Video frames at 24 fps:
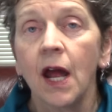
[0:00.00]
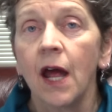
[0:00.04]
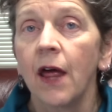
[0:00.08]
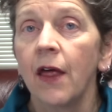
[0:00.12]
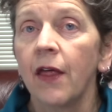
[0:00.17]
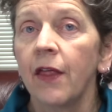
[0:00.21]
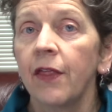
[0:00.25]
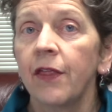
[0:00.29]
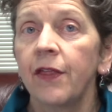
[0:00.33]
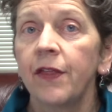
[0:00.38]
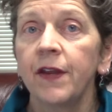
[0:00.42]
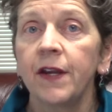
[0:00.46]

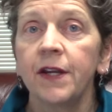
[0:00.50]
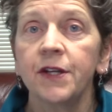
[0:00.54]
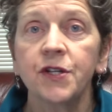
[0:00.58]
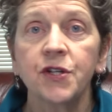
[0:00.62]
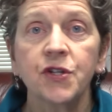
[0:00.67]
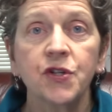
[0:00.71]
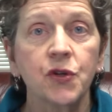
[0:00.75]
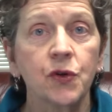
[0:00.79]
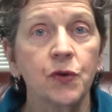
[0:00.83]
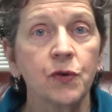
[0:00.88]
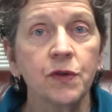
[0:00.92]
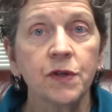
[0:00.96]
The
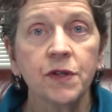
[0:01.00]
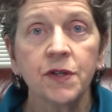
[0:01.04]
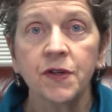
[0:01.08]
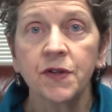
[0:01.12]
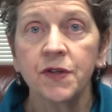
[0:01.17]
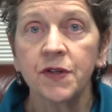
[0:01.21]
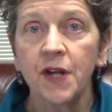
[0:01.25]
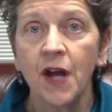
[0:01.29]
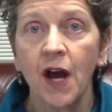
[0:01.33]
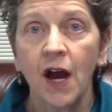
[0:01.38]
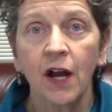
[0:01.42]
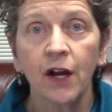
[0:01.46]
student
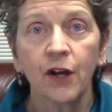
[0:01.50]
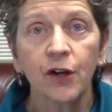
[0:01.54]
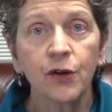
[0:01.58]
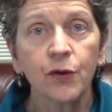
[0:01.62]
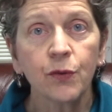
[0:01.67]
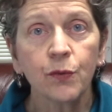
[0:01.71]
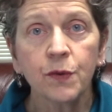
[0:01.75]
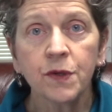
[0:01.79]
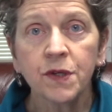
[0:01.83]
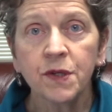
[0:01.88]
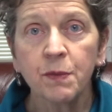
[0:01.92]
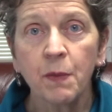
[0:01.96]
is not going to
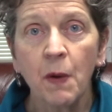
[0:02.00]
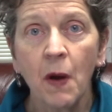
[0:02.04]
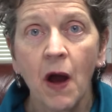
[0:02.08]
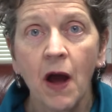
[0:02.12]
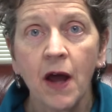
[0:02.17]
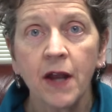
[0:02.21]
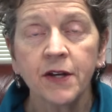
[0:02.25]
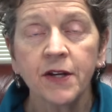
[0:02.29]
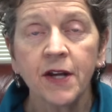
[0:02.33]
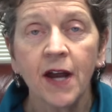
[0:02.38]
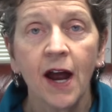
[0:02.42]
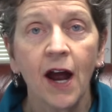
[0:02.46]

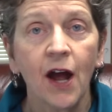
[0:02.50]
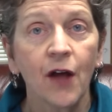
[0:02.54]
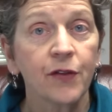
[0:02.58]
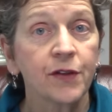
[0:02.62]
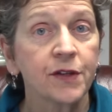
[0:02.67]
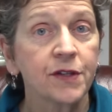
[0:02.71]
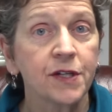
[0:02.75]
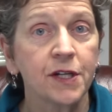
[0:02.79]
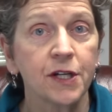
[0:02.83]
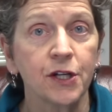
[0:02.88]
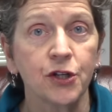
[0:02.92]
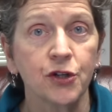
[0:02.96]
respond how the
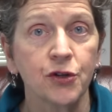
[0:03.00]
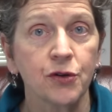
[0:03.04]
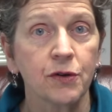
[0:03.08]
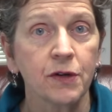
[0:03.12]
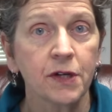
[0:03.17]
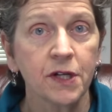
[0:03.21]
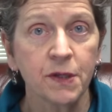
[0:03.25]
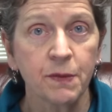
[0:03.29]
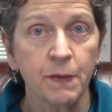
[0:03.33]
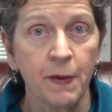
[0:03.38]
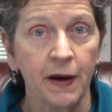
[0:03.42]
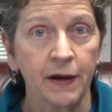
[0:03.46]
teacher
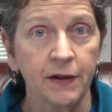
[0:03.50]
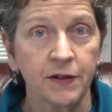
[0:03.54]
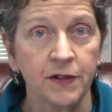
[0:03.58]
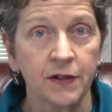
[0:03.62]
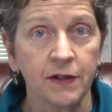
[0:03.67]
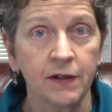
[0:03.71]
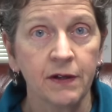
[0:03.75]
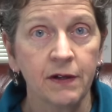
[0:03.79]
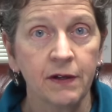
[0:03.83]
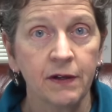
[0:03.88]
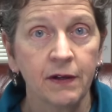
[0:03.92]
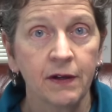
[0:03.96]

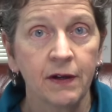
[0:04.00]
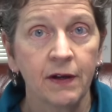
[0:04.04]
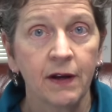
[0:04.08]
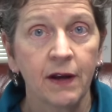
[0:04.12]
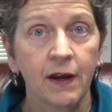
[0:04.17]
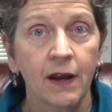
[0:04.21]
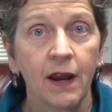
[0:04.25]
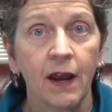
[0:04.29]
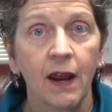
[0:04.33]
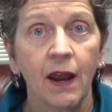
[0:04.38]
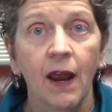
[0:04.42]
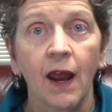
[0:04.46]
expected.
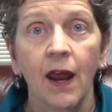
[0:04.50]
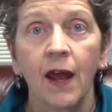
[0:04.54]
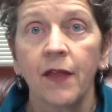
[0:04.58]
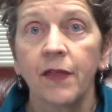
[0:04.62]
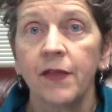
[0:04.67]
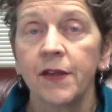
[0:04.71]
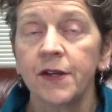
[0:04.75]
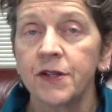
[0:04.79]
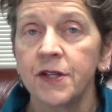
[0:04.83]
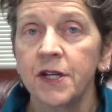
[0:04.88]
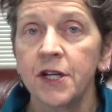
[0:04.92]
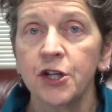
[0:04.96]

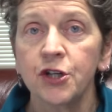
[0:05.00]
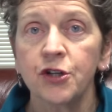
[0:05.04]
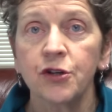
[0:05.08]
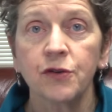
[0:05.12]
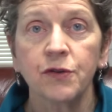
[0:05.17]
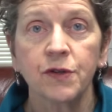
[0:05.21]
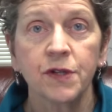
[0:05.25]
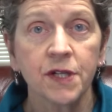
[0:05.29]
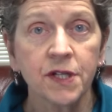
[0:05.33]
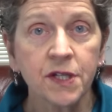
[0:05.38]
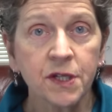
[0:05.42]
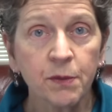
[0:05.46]
The teacher
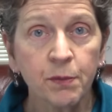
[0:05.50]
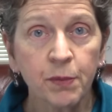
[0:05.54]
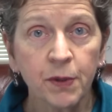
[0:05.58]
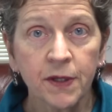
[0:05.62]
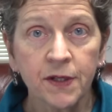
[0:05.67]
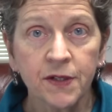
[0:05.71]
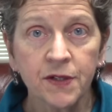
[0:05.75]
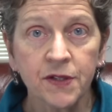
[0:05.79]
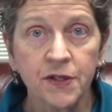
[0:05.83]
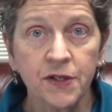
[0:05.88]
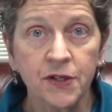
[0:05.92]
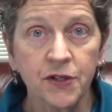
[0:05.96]

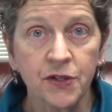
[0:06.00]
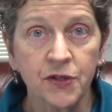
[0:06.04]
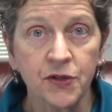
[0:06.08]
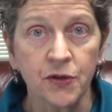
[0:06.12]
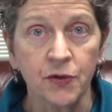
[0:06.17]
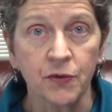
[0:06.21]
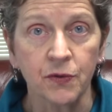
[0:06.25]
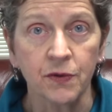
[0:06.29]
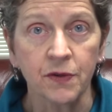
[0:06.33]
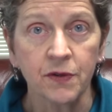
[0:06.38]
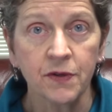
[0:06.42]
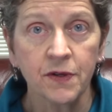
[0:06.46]
disciplines the
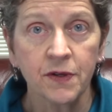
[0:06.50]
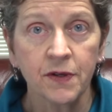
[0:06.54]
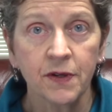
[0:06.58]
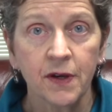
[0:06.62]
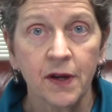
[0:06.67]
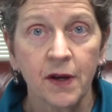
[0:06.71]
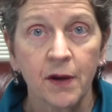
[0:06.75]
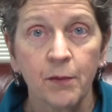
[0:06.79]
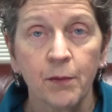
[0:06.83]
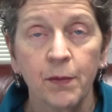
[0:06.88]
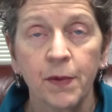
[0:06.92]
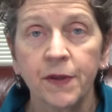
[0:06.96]
student,
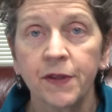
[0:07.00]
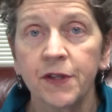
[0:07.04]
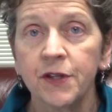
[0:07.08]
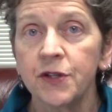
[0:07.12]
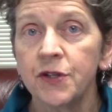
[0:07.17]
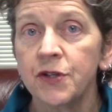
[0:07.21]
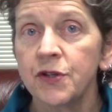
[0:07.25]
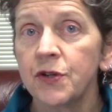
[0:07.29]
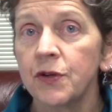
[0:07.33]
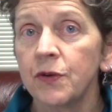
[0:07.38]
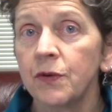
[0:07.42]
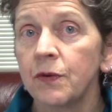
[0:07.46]
but the
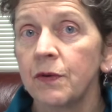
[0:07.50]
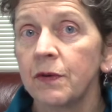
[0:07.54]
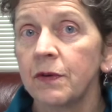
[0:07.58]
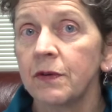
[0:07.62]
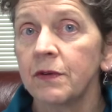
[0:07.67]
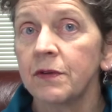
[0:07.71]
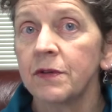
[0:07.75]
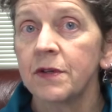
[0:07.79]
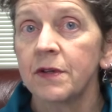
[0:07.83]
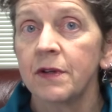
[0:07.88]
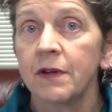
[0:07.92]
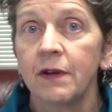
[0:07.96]

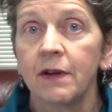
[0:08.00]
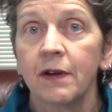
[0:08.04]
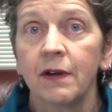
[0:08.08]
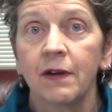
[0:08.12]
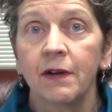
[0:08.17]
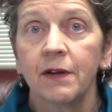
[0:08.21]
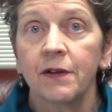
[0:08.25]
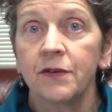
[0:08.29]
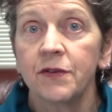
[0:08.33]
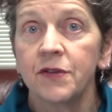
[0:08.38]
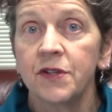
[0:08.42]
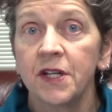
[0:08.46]
student
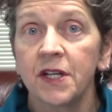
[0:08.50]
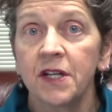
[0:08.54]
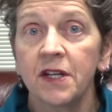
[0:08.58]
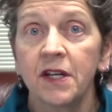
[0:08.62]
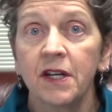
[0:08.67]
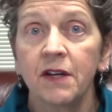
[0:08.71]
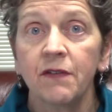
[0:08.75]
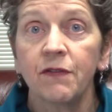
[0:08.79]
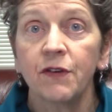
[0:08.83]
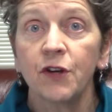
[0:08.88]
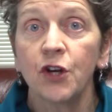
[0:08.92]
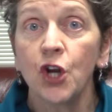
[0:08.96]
didn't
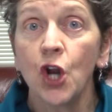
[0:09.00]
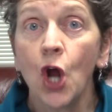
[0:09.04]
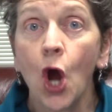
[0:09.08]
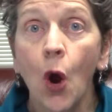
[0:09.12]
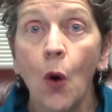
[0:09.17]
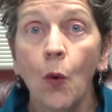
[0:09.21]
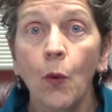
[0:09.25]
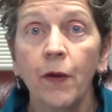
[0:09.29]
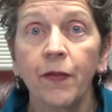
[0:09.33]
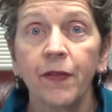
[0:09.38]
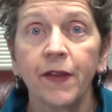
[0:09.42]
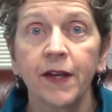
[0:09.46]
even know
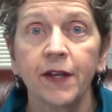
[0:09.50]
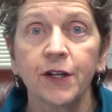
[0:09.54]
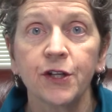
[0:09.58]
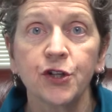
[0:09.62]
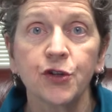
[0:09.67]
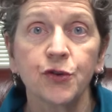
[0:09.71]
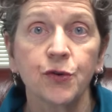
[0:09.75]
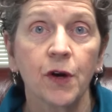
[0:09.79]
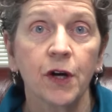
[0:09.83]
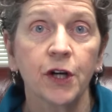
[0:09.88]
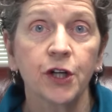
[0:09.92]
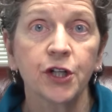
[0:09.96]
what the
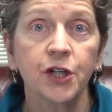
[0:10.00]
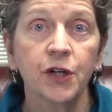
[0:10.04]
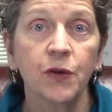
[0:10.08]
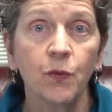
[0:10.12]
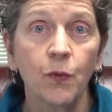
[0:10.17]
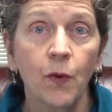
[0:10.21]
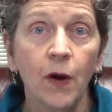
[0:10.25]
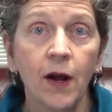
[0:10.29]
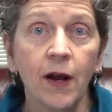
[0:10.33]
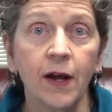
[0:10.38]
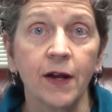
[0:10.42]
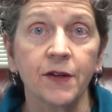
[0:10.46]
instruction
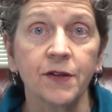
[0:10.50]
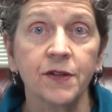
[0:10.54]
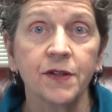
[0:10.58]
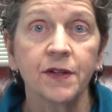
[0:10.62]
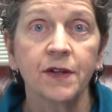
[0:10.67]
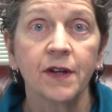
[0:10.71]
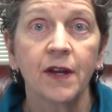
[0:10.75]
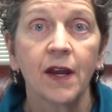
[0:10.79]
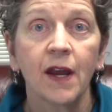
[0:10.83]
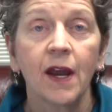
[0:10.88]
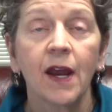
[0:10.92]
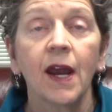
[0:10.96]
was.
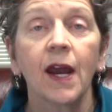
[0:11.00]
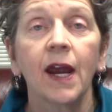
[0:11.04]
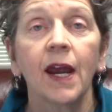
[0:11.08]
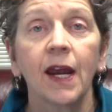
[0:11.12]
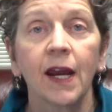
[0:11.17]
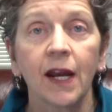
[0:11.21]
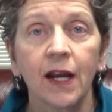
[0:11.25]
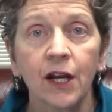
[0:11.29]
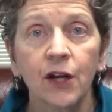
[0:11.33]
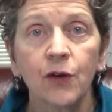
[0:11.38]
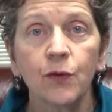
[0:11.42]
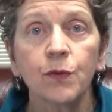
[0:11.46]

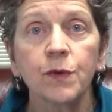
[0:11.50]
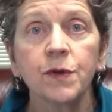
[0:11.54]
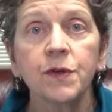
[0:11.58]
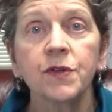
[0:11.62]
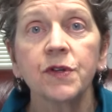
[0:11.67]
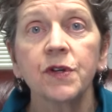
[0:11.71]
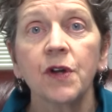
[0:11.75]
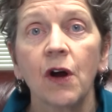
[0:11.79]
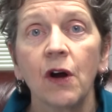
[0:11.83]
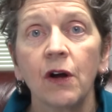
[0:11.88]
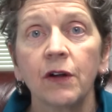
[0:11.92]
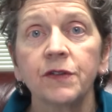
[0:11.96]
It can
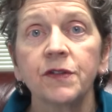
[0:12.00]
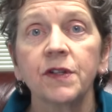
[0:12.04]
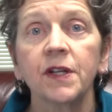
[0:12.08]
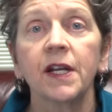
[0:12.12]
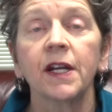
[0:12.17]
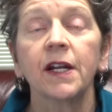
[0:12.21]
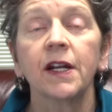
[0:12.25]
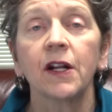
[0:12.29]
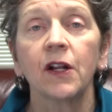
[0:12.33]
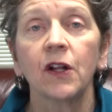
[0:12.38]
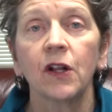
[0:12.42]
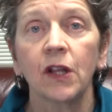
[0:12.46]
result
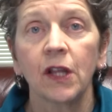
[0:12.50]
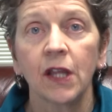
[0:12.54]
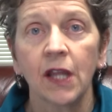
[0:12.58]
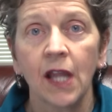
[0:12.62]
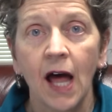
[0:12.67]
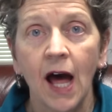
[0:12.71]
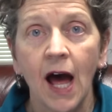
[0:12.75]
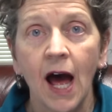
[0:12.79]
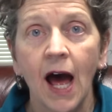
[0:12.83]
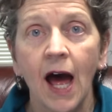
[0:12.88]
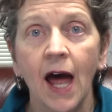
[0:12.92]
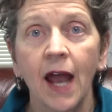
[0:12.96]
in a
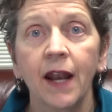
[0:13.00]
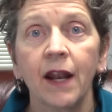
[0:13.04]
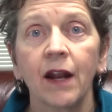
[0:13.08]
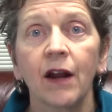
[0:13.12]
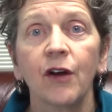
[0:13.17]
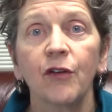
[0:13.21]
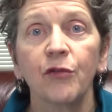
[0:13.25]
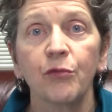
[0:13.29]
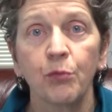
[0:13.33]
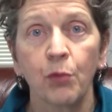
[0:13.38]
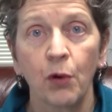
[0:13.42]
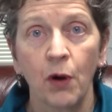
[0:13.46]
lot
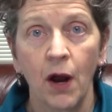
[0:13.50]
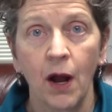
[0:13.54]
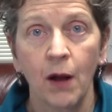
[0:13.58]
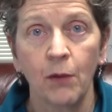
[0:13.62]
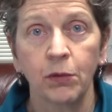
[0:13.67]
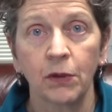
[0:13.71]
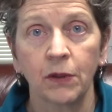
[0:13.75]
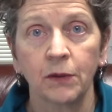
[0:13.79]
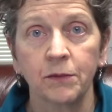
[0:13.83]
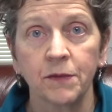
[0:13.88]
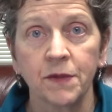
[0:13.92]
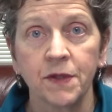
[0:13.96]
of
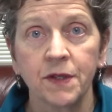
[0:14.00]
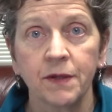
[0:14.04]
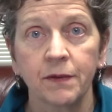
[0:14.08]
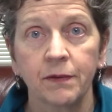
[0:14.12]
problems.